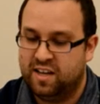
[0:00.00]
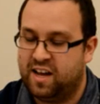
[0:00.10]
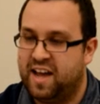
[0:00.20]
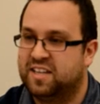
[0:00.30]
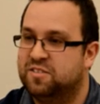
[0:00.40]

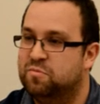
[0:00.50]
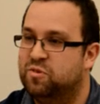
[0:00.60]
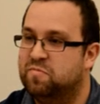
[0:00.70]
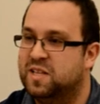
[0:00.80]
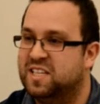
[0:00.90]
X number
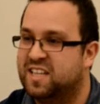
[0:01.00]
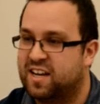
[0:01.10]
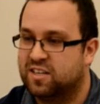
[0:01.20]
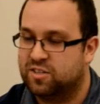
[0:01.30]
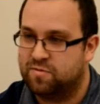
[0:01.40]
of
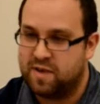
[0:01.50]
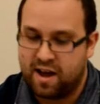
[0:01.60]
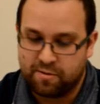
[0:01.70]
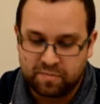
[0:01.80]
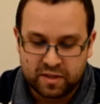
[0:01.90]
milliseconds from
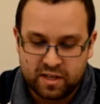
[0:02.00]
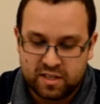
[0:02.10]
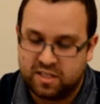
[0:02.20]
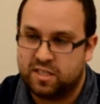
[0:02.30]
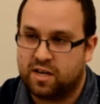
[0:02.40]
now.
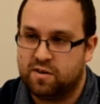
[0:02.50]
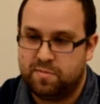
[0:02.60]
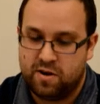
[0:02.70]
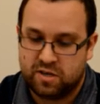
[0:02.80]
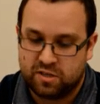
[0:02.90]
So this kind of
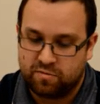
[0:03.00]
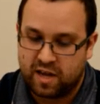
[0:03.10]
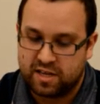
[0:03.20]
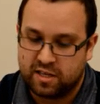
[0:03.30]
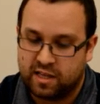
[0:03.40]
period
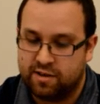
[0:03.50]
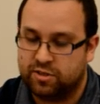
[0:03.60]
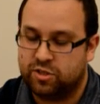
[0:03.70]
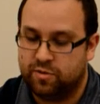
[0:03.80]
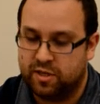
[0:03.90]
certificate allows
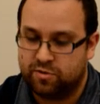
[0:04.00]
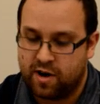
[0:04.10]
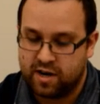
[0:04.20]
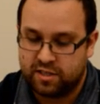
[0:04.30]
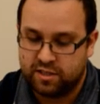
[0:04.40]
us to
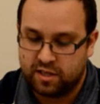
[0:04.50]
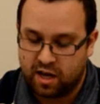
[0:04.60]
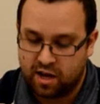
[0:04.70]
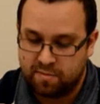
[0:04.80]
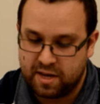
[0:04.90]
interact
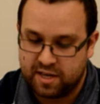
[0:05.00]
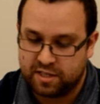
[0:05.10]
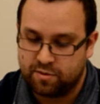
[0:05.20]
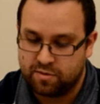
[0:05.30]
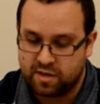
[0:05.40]
uh, a bit
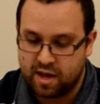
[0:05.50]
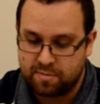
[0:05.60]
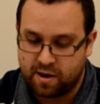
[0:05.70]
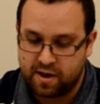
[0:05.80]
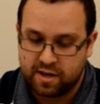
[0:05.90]
easier with the
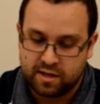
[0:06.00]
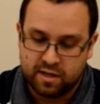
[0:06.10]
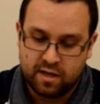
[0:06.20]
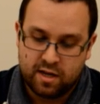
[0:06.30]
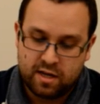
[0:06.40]
API.
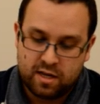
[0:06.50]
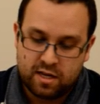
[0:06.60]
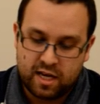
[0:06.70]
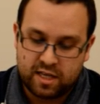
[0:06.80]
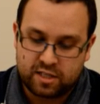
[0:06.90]

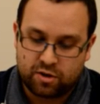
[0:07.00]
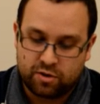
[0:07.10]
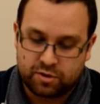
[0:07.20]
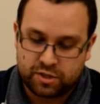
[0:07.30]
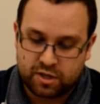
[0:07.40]
It's
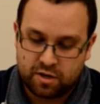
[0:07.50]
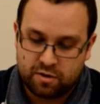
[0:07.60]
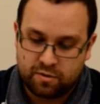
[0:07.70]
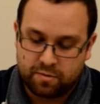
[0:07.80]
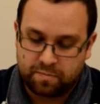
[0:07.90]

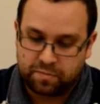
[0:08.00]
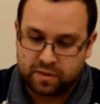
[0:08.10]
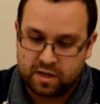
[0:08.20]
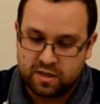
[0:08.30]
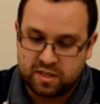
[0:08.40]
also,
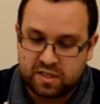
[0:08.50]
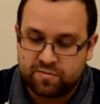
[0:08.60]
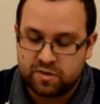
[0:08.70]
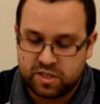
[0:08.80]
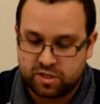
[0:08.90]
the
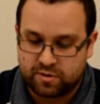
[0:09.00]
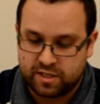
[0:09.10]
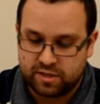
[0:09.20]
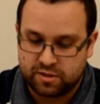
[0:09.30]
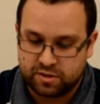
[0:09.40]
difference is
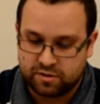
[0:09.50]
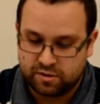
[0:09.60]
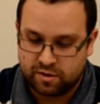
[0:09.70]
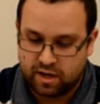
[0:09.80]
quite subtle,